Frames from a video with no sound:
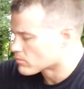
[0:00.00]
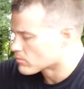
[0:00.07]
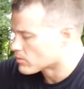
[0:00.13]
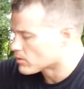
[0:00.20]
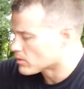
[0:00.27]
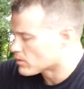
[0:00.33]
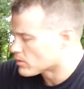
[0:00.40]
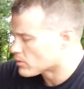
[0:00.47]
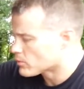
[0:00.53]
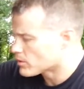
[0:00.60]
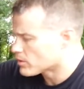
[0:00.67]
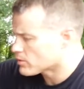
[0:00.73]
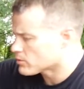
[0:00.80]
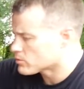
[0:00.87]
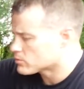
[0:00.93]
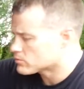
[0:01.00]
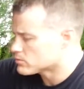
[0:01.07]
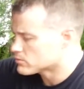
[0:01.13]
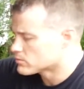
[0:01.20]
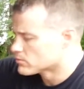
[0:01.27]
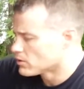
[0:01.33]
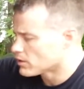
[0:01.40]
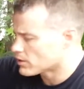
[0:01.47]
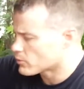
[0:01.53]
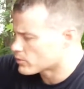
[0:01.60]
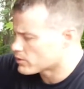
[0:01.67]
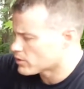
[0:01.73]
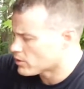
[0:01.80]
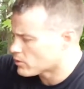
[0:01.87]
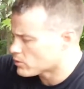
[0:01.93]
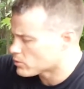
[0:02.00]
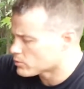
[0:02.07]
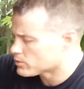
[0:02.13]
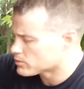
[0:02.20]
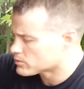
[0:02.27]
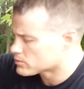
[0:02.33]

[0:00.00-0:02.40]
There we go, liquid gold.